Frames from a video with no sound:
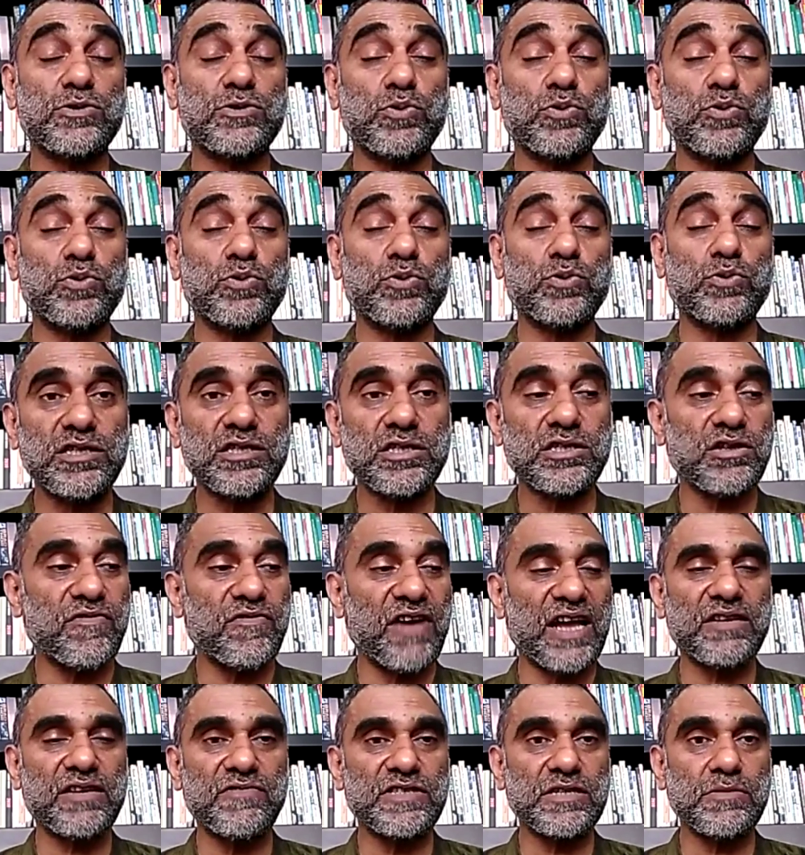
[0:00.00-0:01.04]
weaknesses of
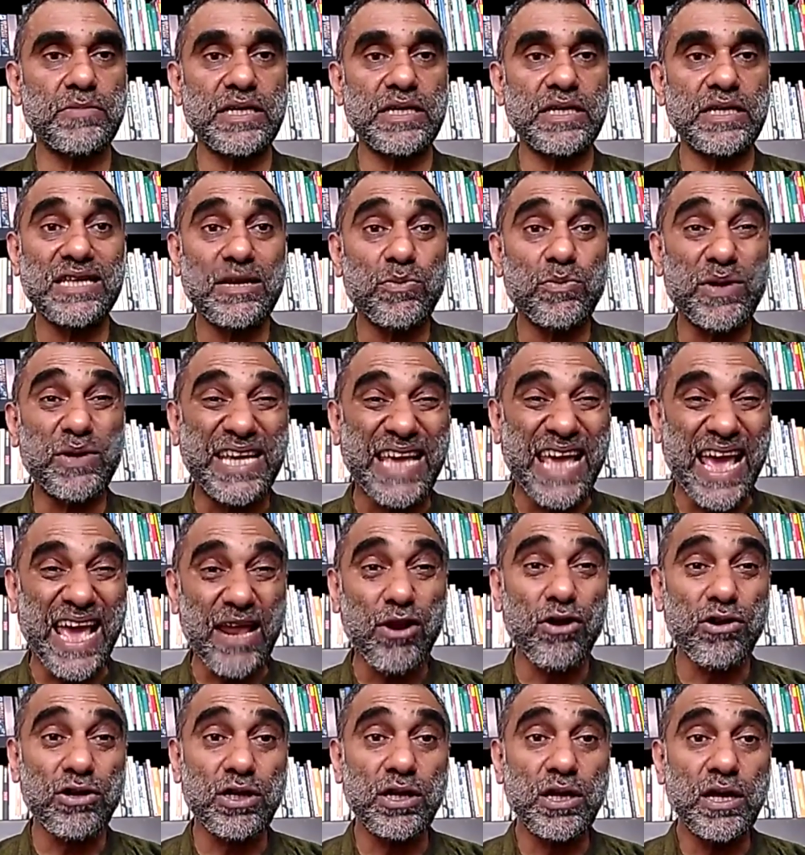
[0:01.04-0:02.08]
activism is that we
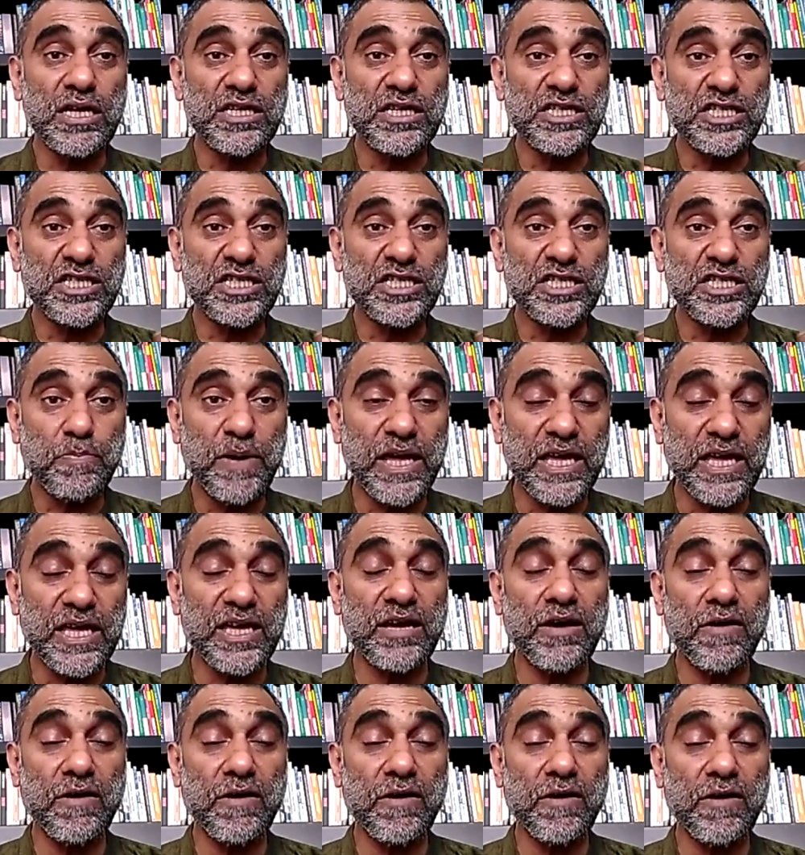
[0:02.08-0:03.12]
cannot
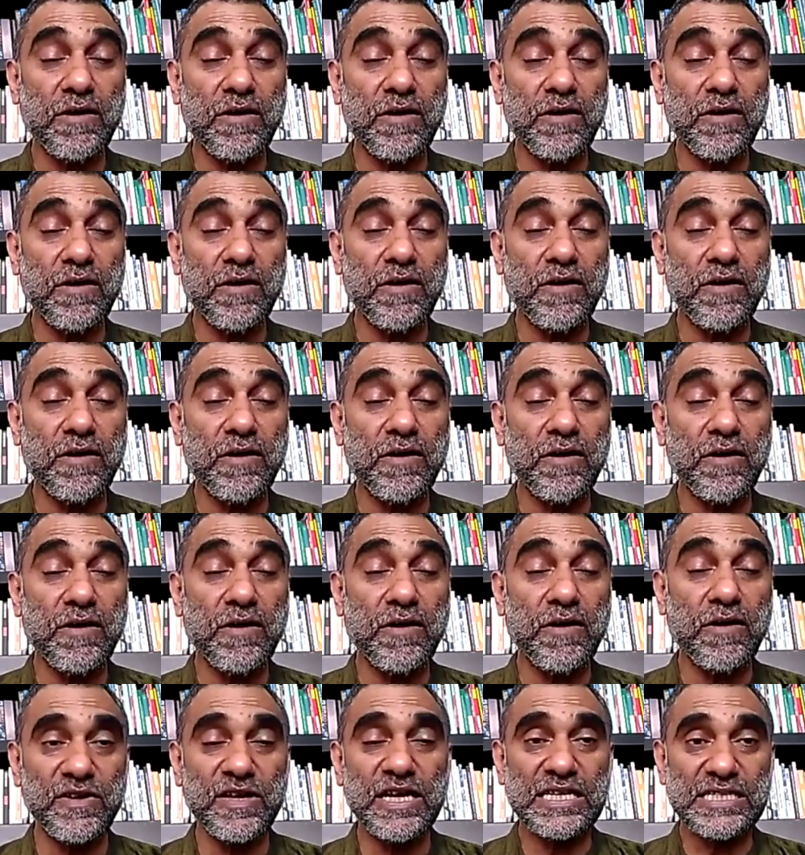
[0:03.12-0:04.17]
speak fast
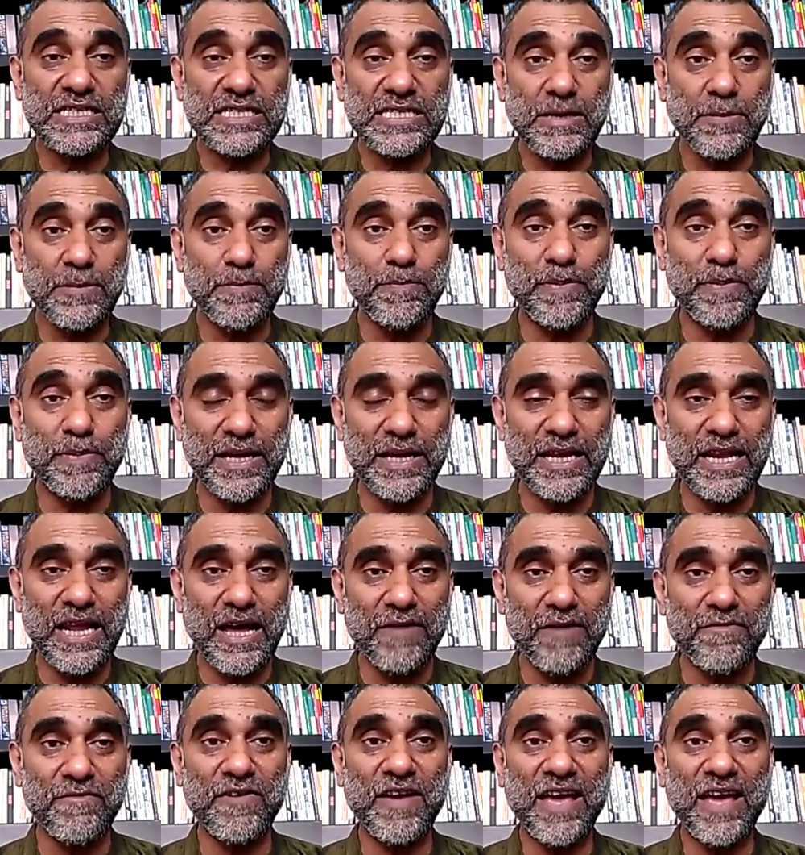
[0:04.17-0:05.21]
enough,
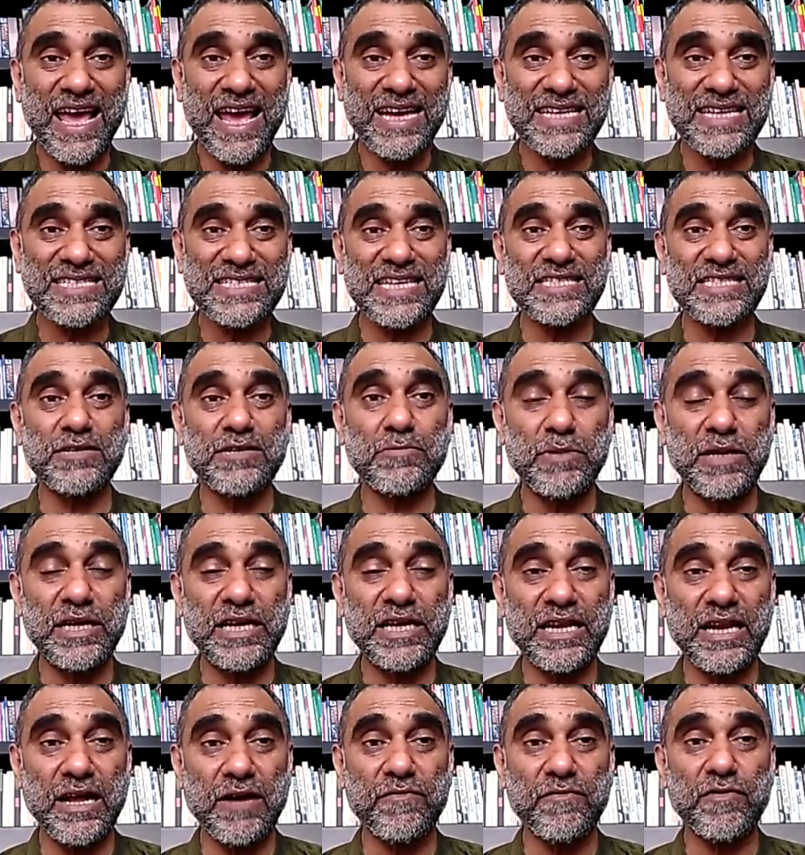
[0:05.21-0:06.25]
simply enough,
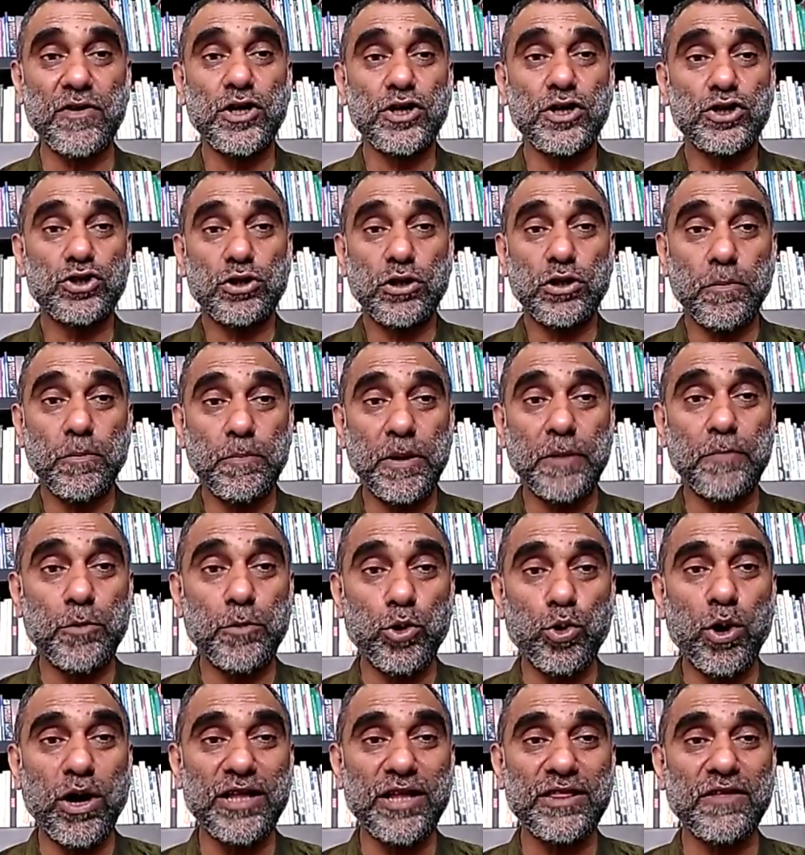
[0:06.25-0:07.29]
accessibly enough to
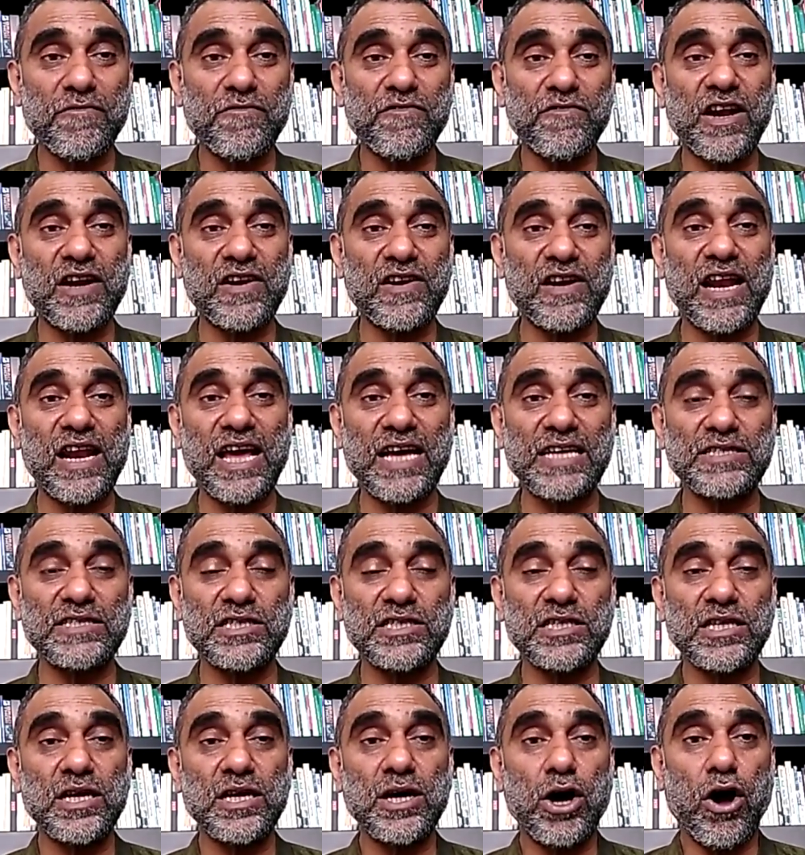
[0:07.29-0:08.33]
the people who are in the
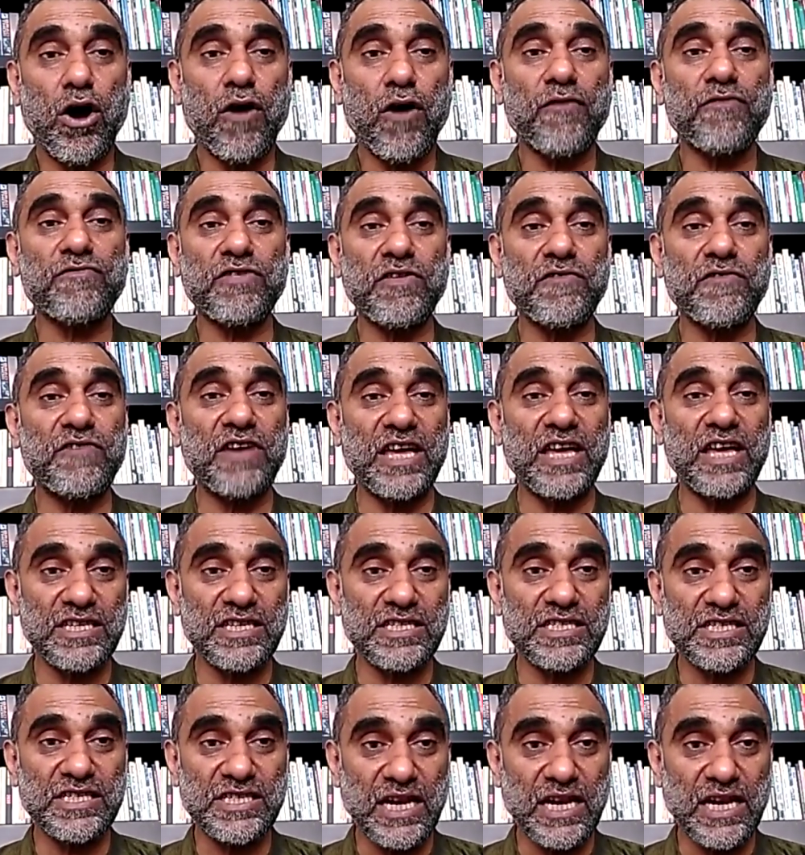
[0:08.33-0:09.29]
front lines of the